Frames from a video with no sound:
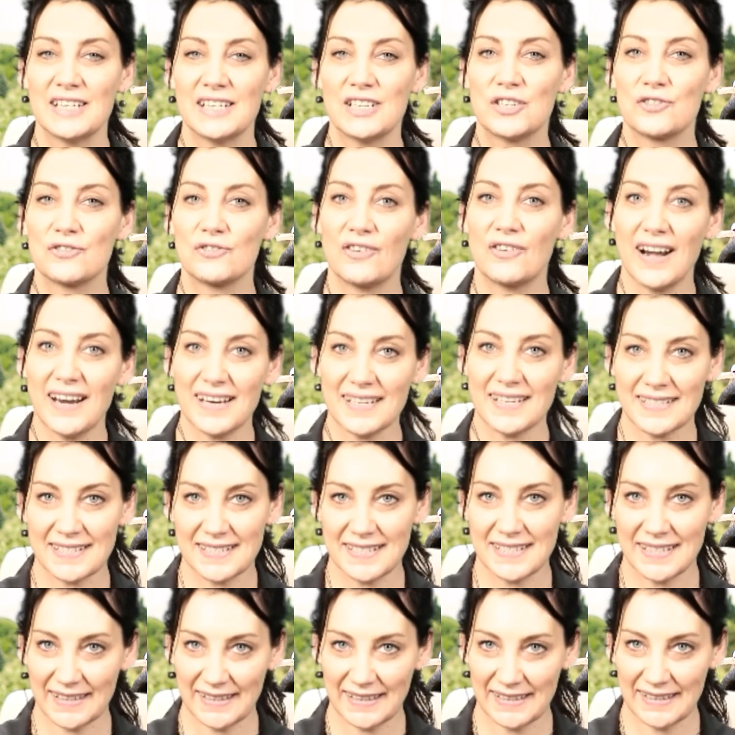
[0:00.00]

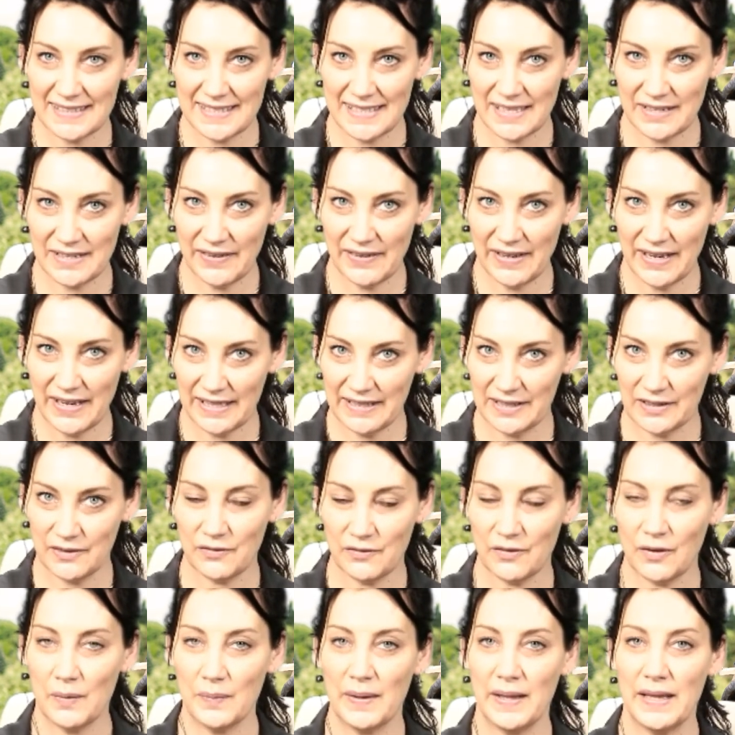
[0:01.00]
drastically
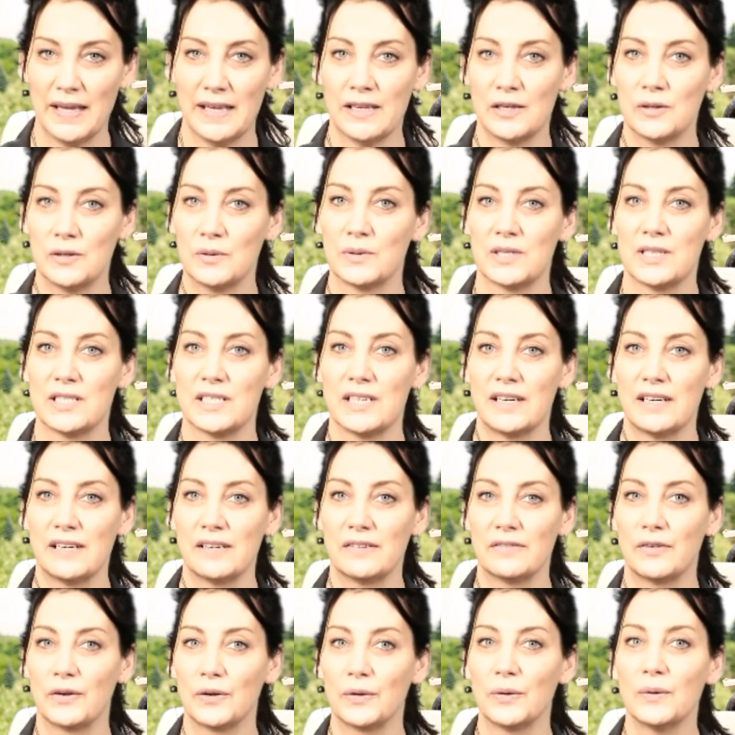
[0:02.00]
deviated from the equal
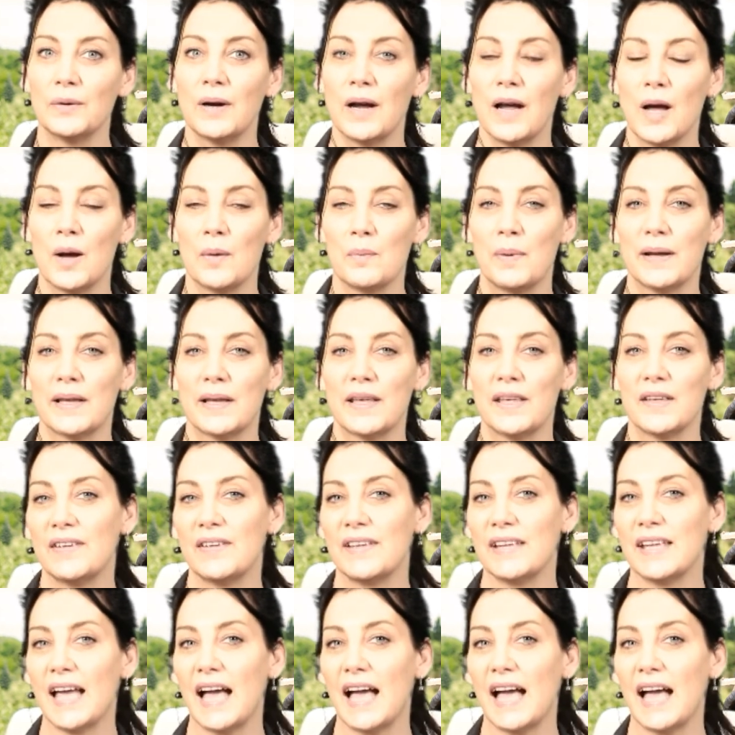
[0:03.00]
sharing rule by giving